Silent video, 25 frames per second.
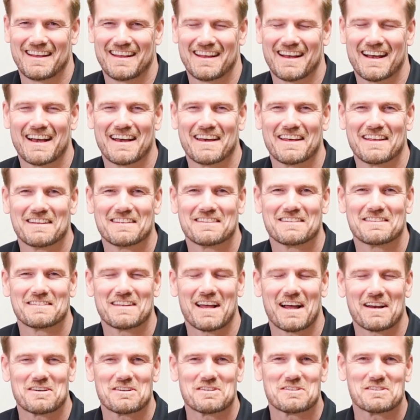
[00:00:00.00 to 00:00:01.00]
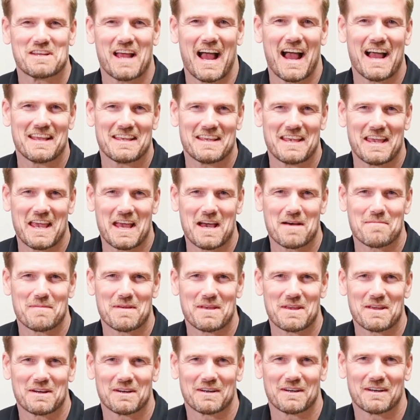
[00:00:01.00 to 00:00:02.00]
Hi, Dr. Scott Gamm
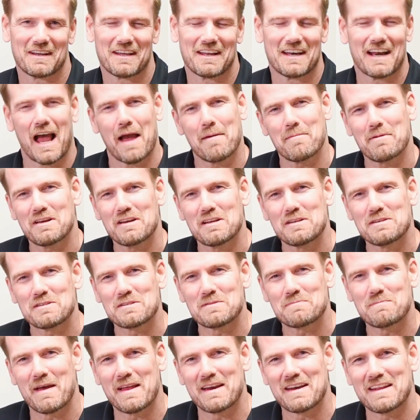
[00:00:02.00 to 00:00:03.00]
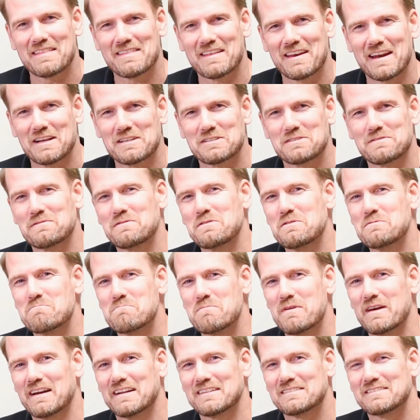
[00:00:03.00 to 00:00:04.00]
here, and I'm going to be spending the next few
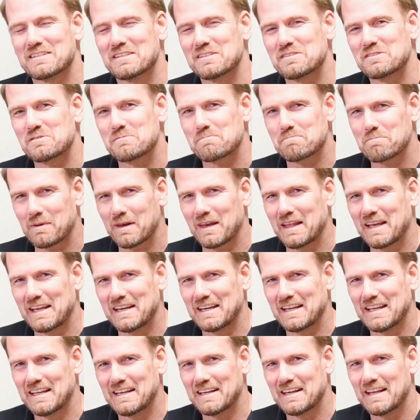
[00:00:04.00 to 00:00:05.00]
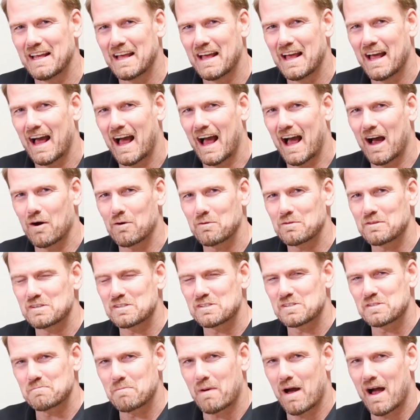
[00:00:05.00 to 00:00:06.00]
minutes explaining how the
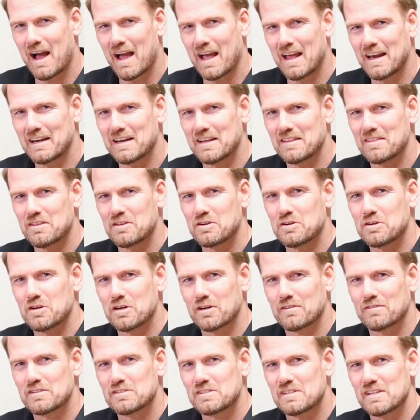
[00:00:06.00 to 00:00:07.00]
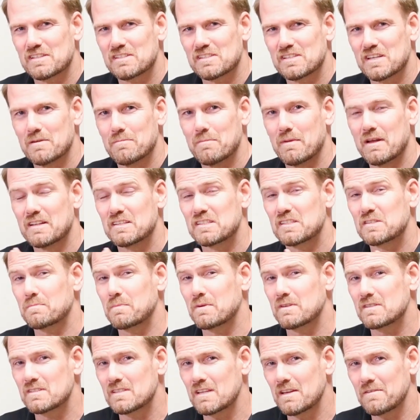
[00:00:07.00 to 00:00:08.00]
spine and the nervous system, and
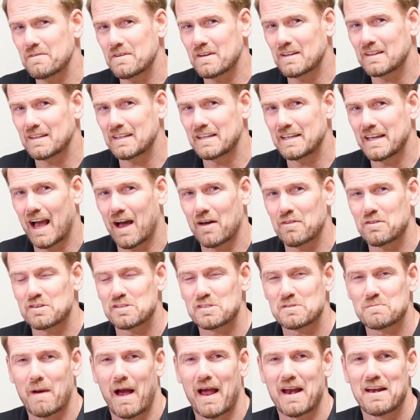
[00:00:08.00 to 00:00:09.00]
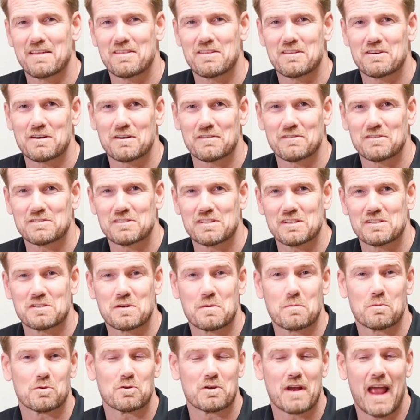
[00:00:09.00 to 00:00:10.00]
specifically how the spine and the nervous
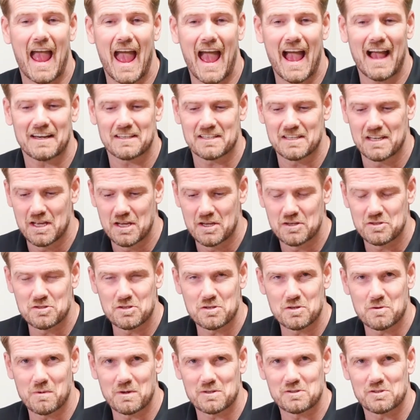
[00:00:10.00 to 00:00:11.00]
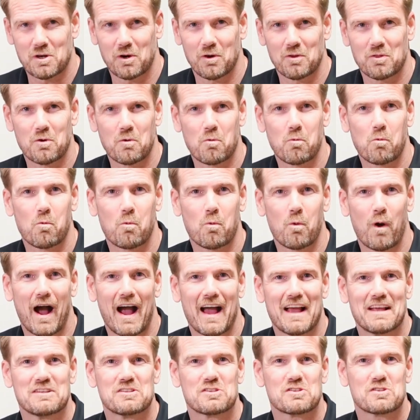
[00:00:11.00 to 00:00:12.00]
system react to what's called the
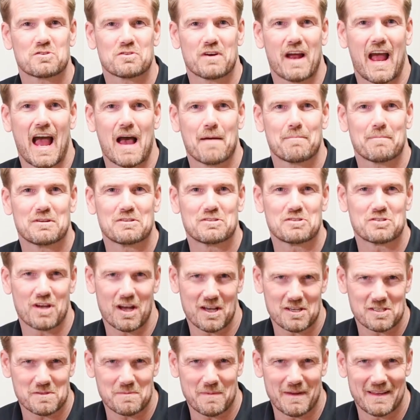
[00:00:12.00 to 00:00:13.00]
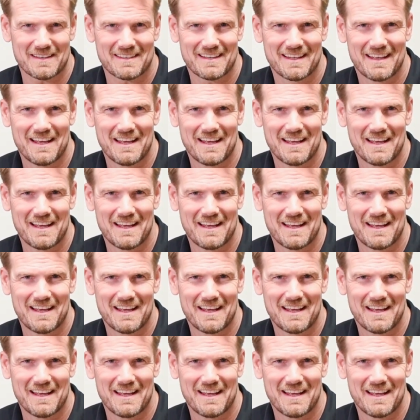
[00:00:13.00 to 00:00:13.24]
YStrap adjustment.